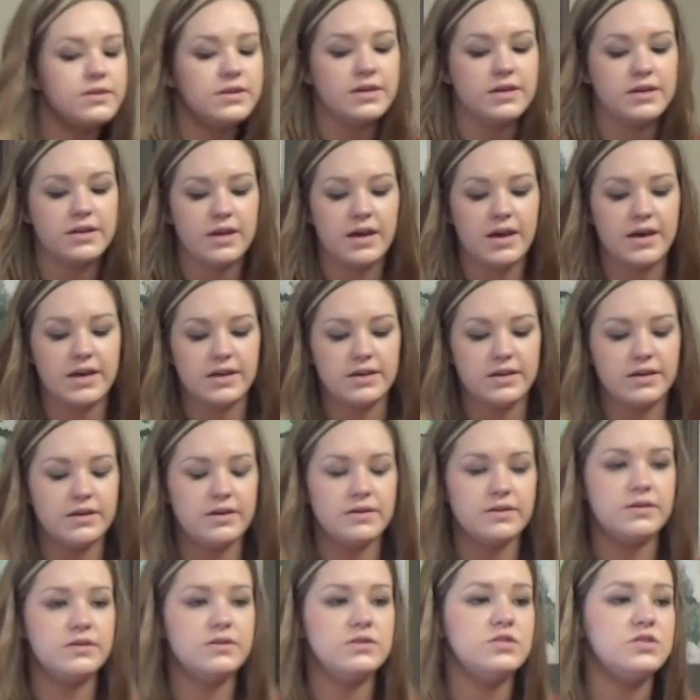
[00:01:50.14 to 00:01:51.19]
need a
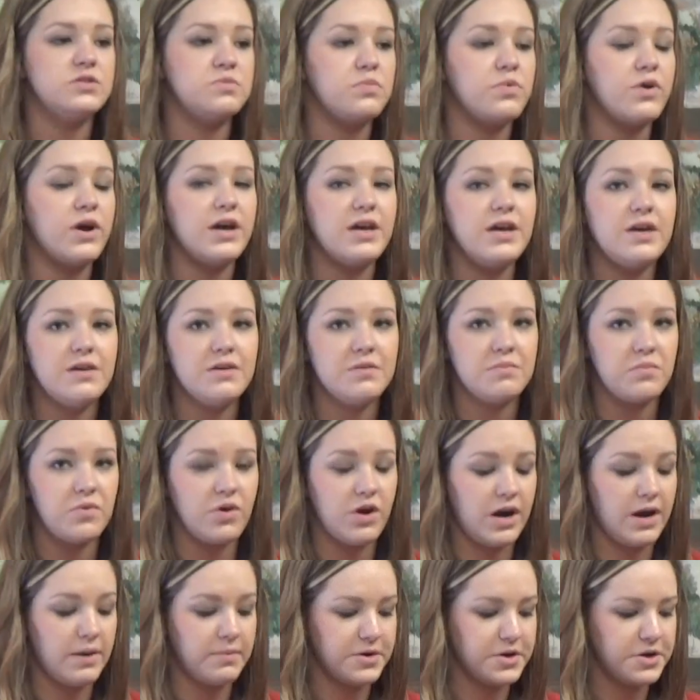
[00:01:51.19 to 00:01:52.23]
spray
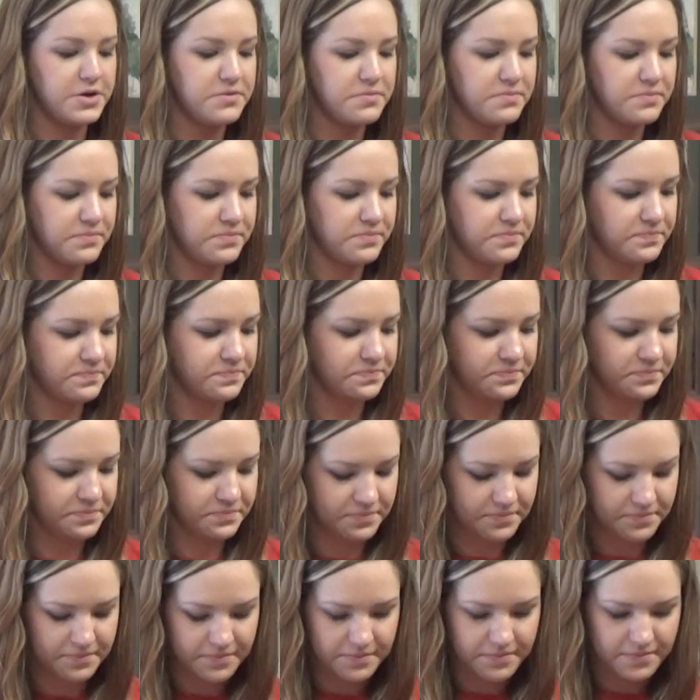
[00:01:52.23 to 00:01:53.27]
primer,
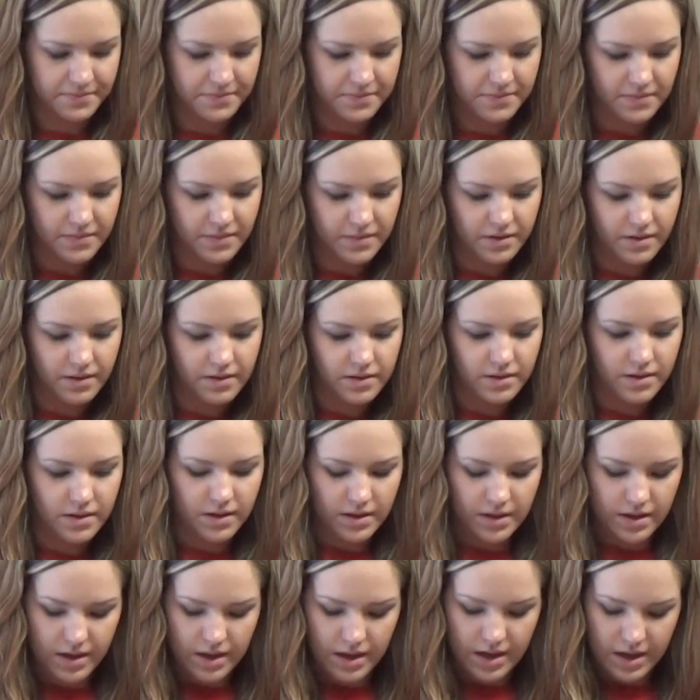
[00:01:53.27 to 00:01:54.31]

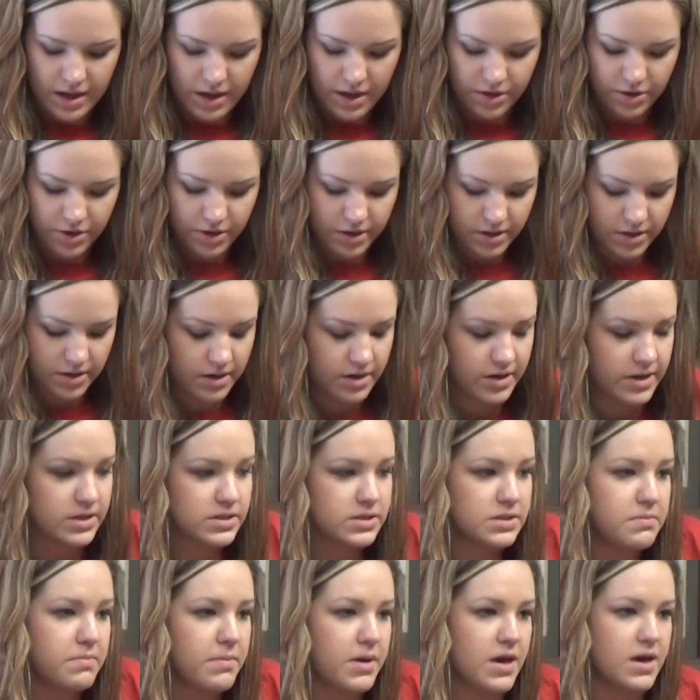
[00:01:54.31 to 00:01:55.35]
and you're going to need
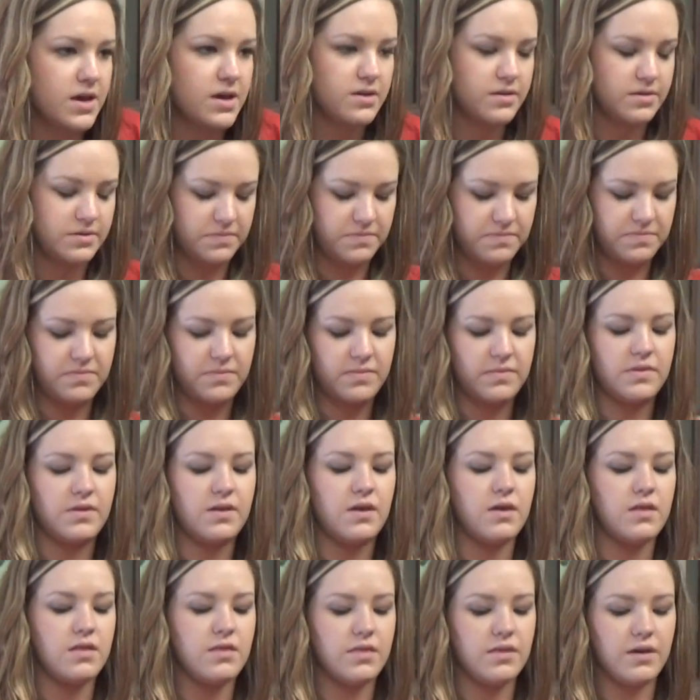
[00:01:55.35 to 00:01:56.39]
some paint.
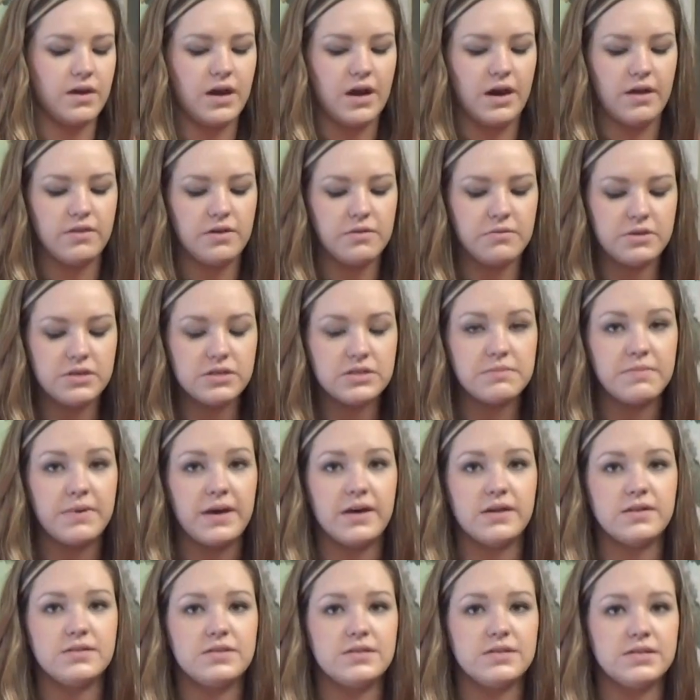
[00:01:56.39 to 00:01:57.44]
The kind that works
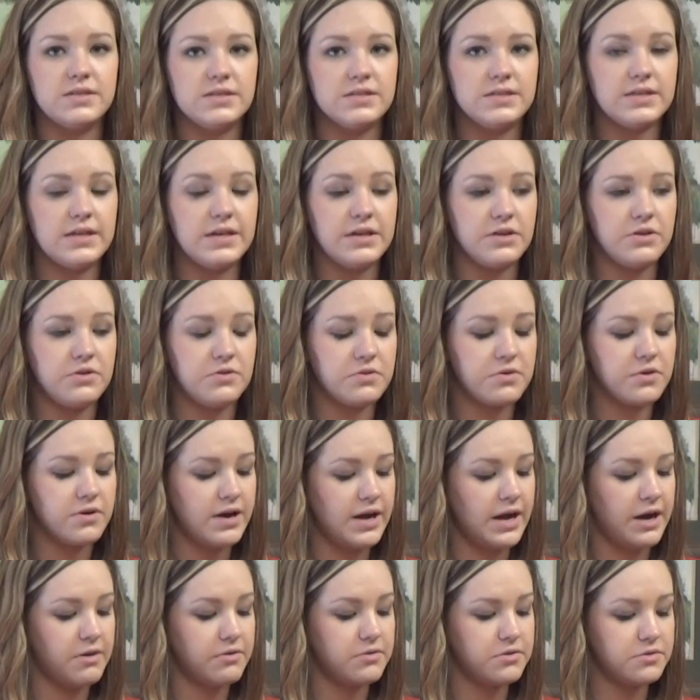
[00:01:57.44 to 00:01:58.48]
best is
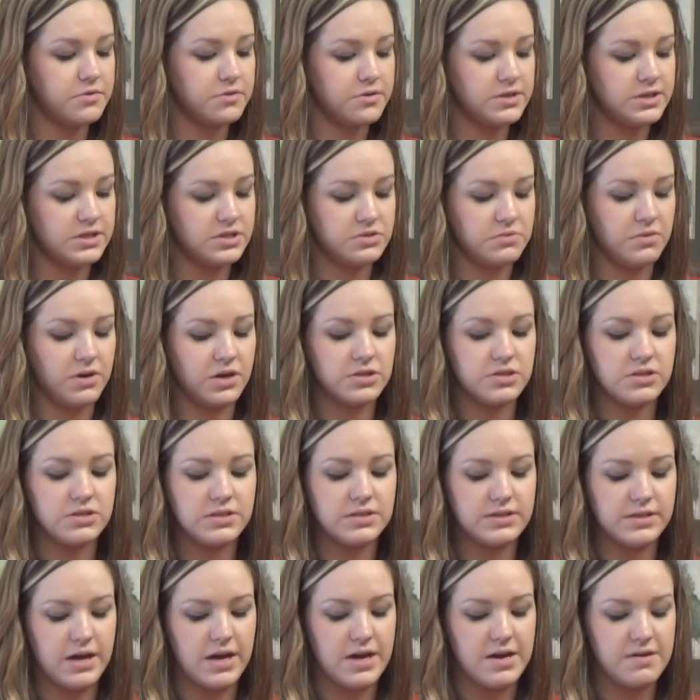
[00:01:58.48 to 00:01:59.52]
indoor-outdoor dishwasher
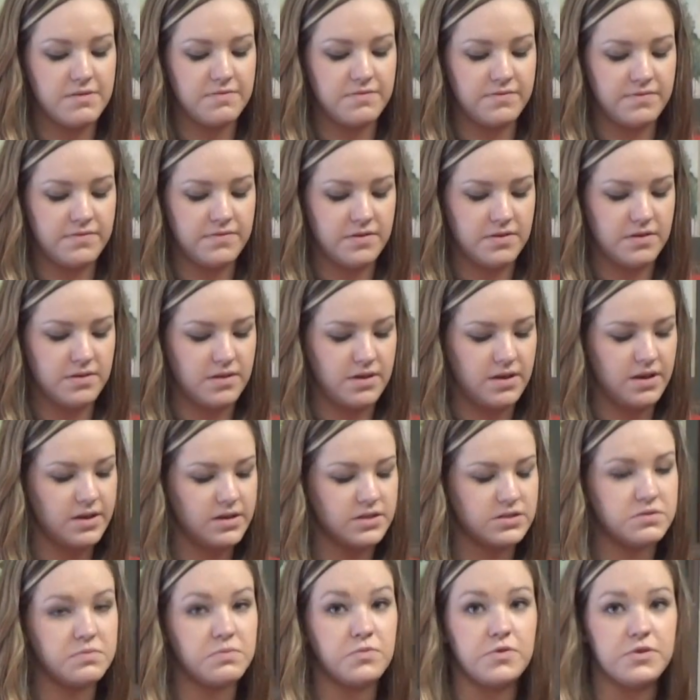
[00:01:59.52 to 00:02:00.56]
safe.
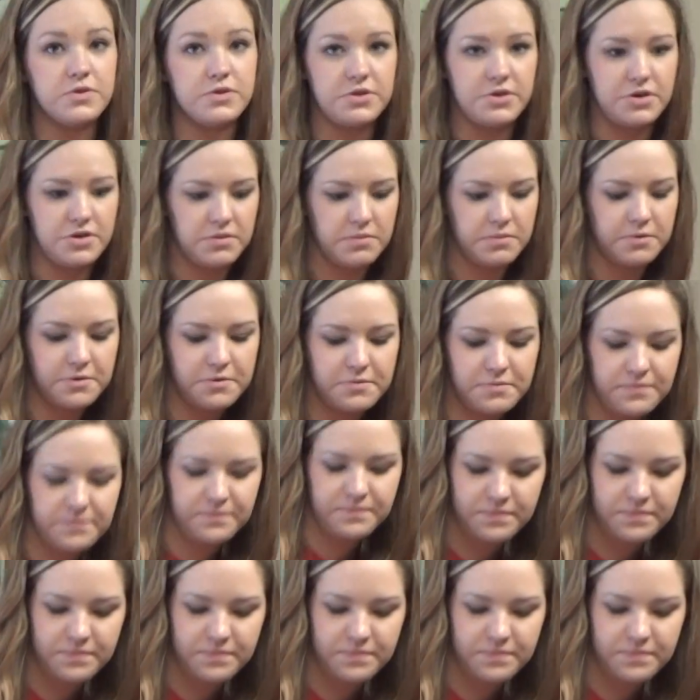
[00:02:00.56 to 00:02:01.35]
It's more durable.